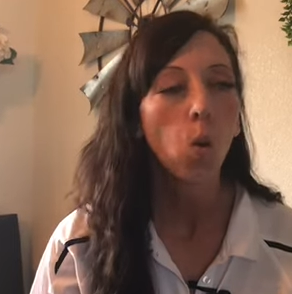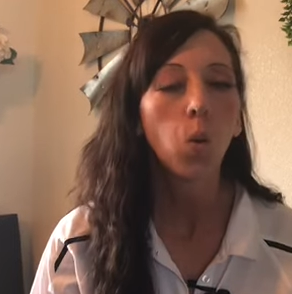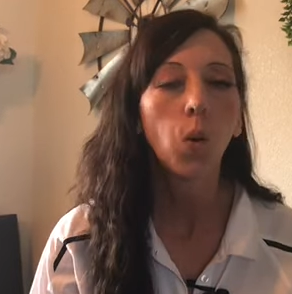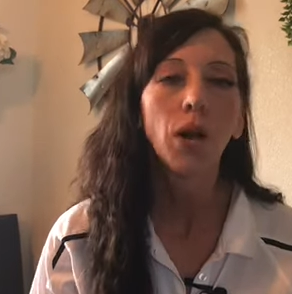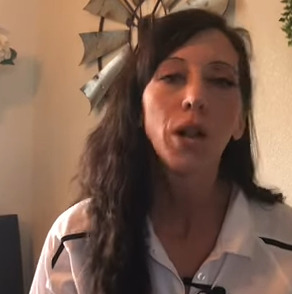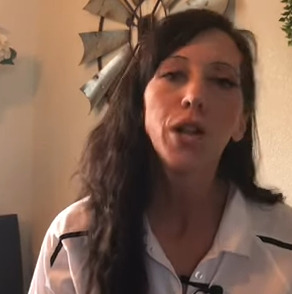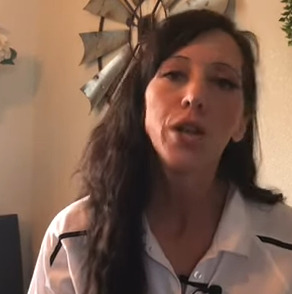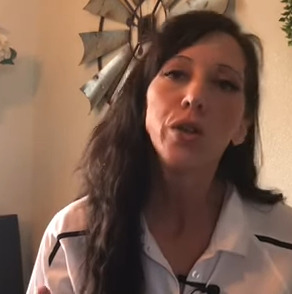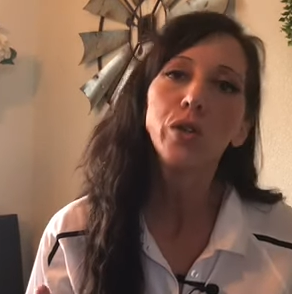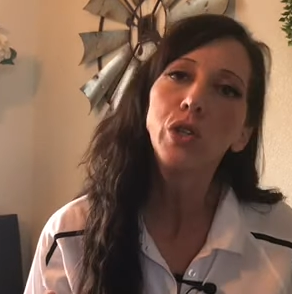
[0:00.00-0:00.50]

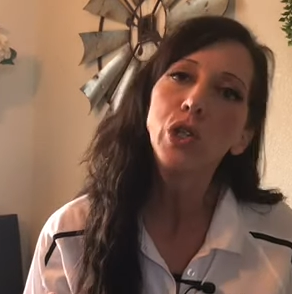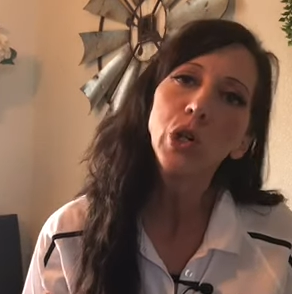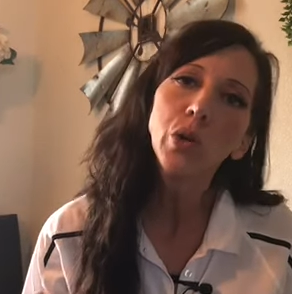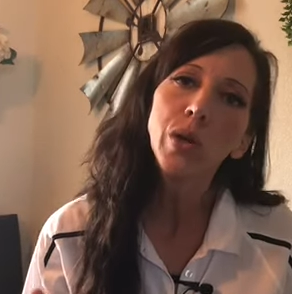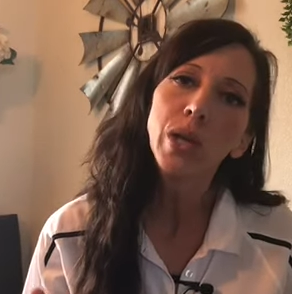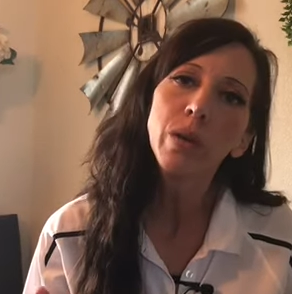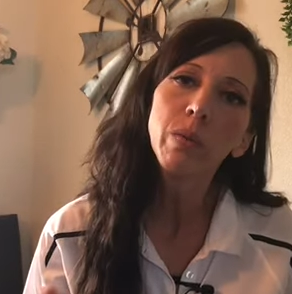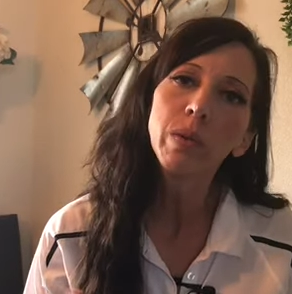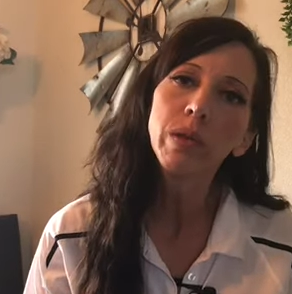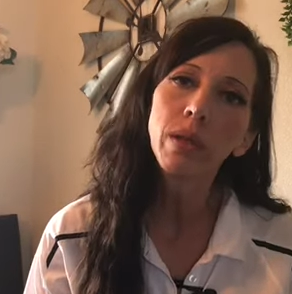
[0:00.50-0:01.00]
what are you
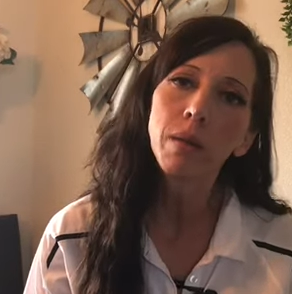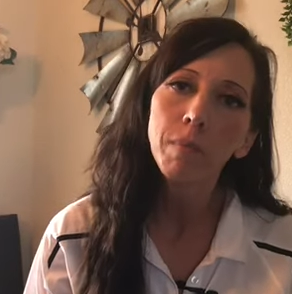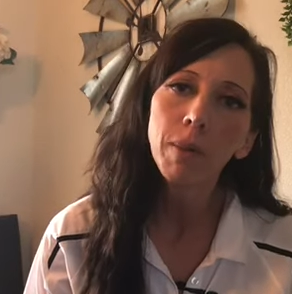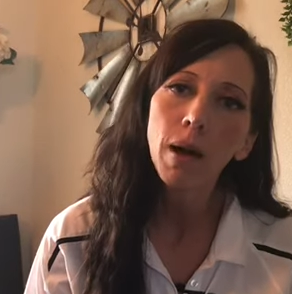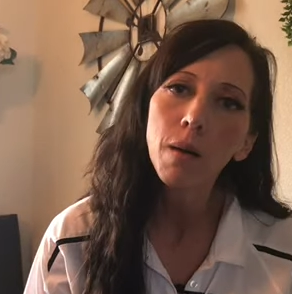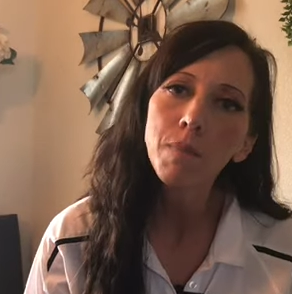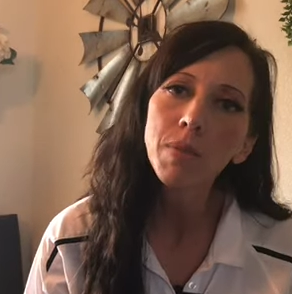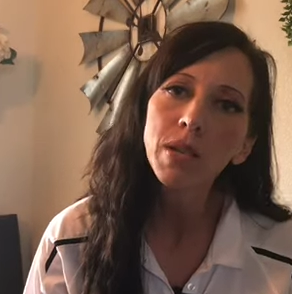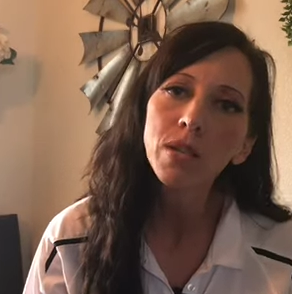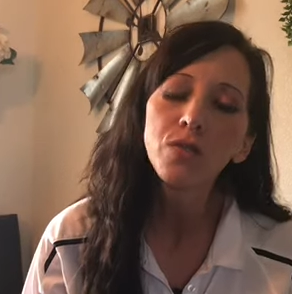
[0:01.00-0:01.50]
doing with the
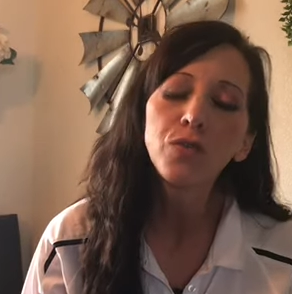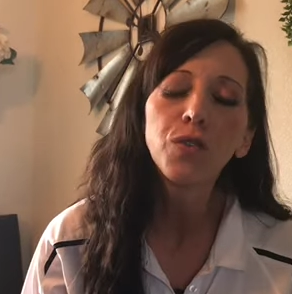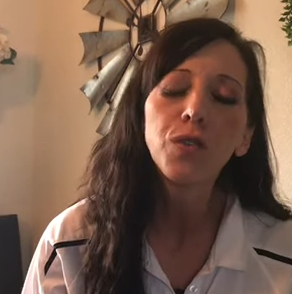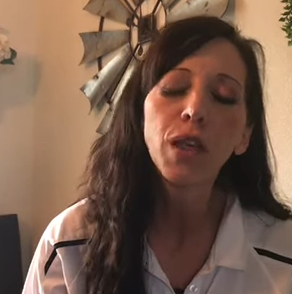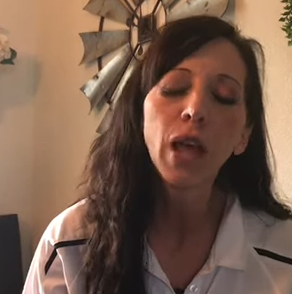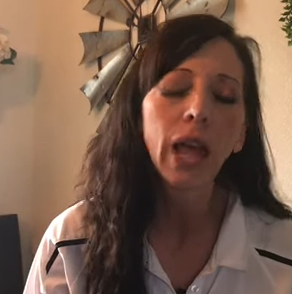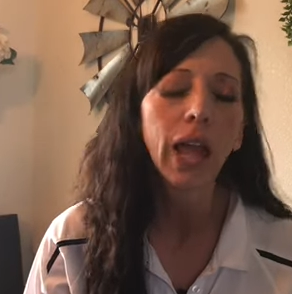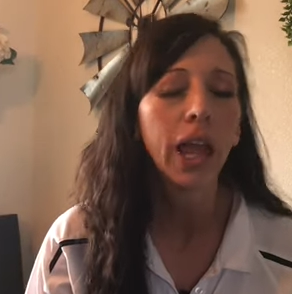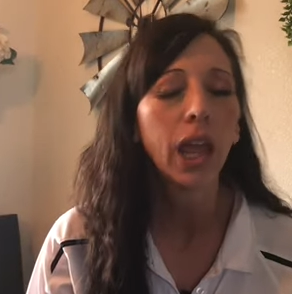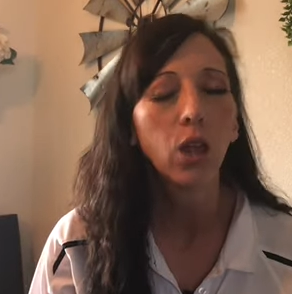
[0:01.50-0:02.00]
puppies for
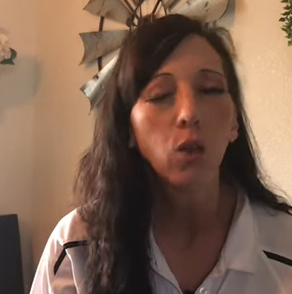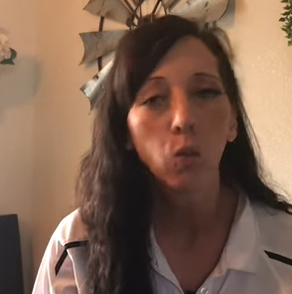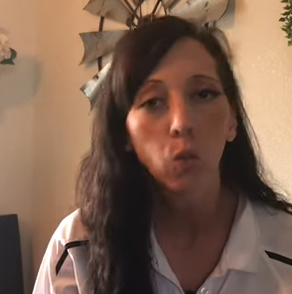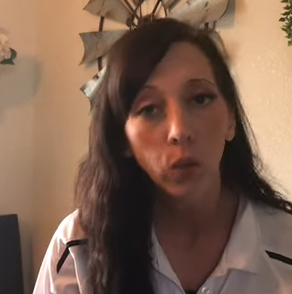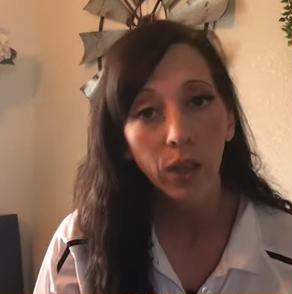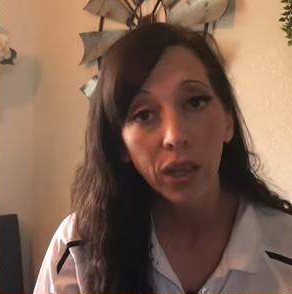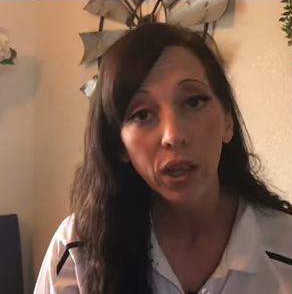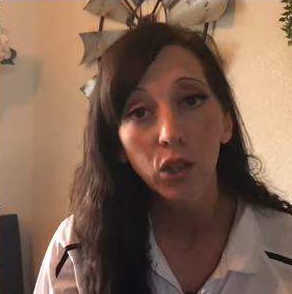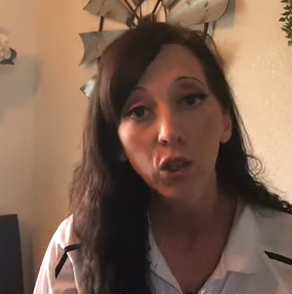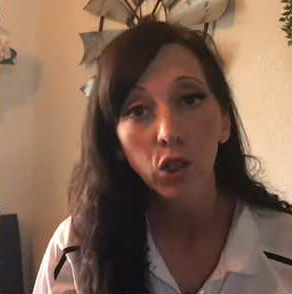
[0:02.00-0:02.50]
the 8
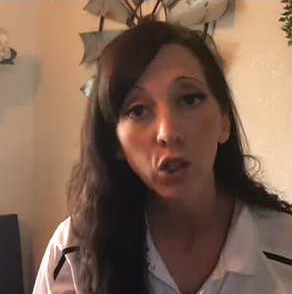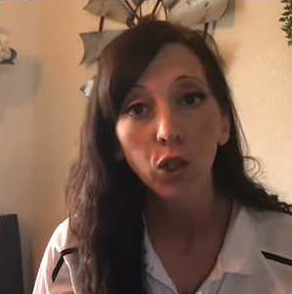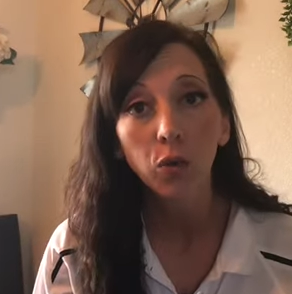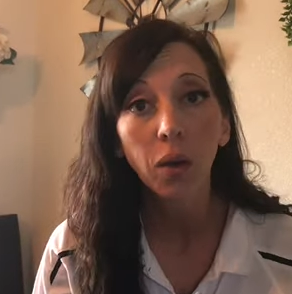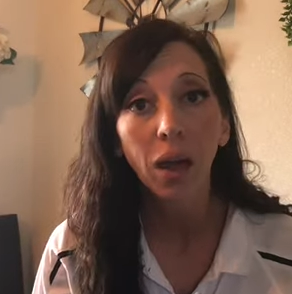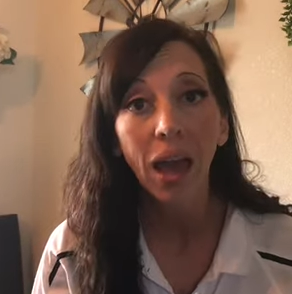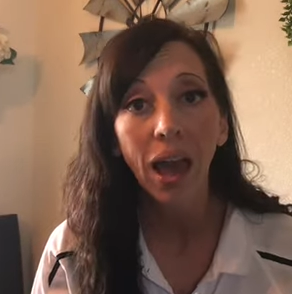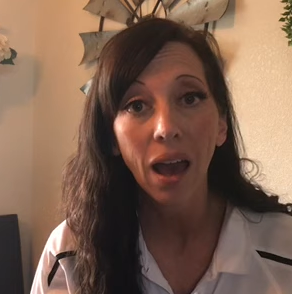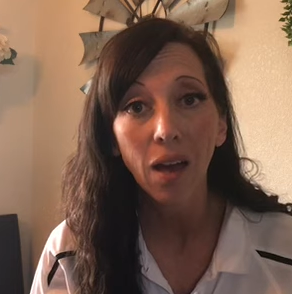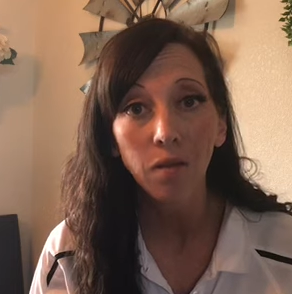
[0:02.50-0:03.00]
weeks
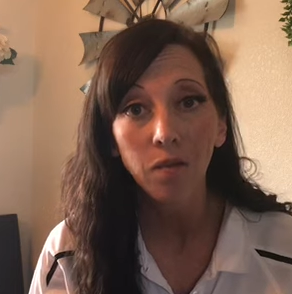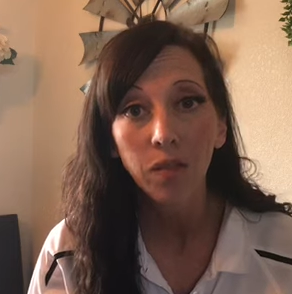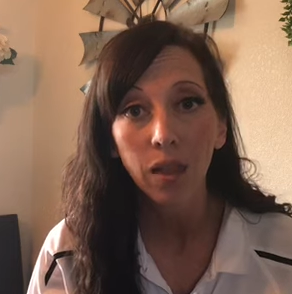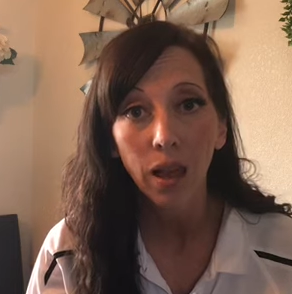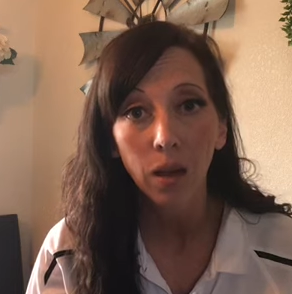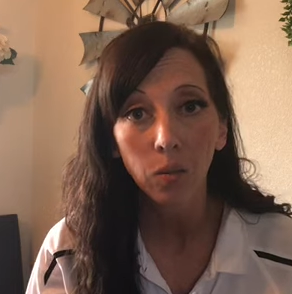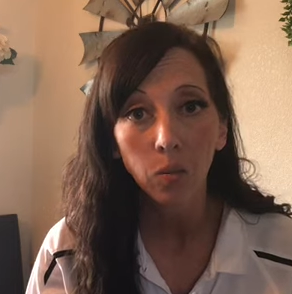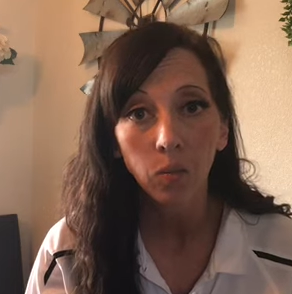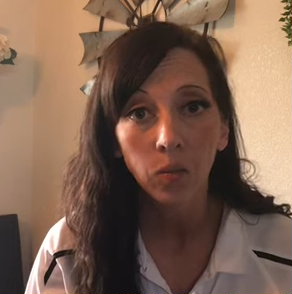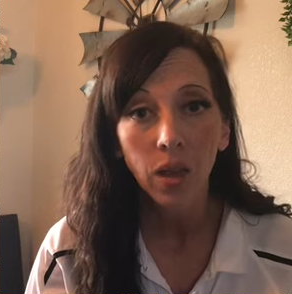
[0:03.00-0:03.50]
you have
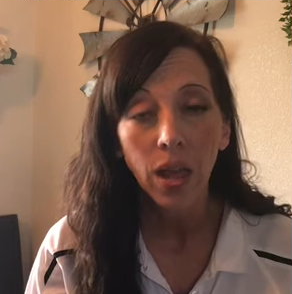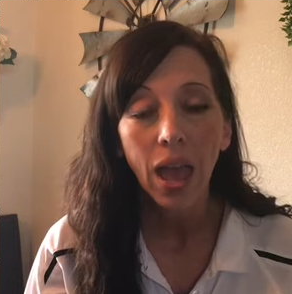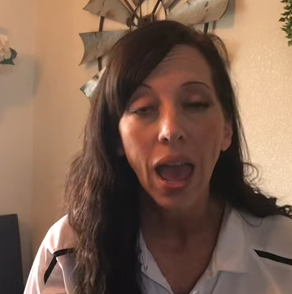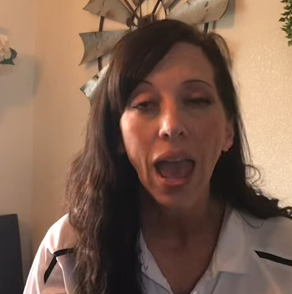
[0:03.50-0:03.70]
them?